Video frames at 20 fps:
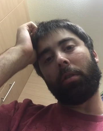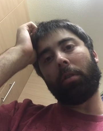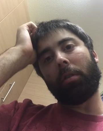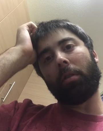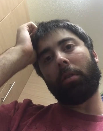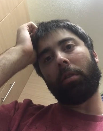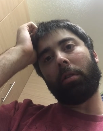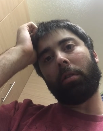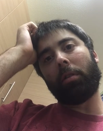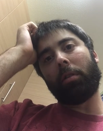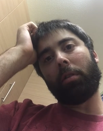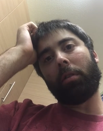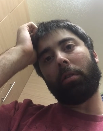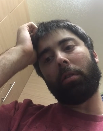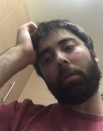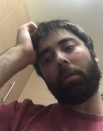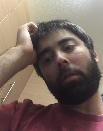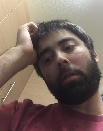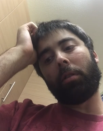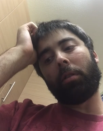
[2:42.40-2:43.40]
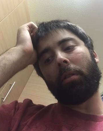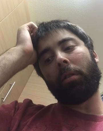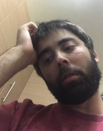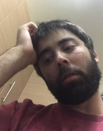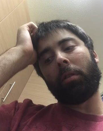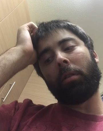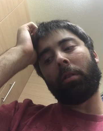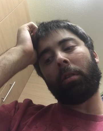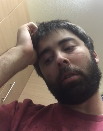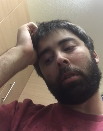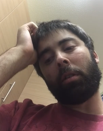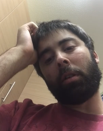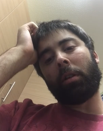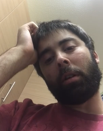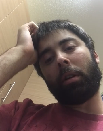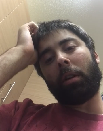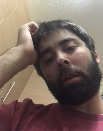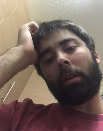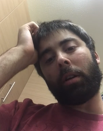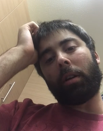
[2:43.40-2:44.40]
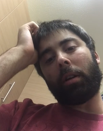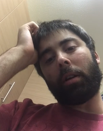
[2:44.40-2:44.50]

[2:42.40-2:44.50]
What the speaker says: (no one is talking)